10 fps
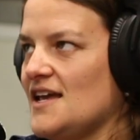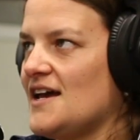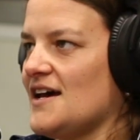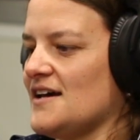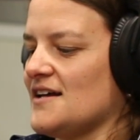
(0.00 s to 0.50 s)

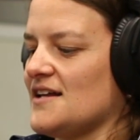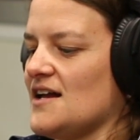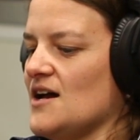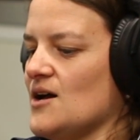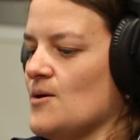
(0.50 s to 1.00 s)
Yeah.
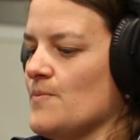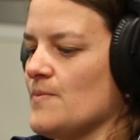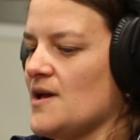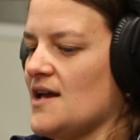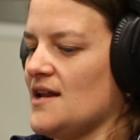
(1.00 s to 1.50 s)

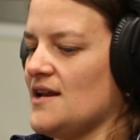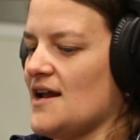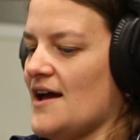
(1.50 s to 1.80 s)
And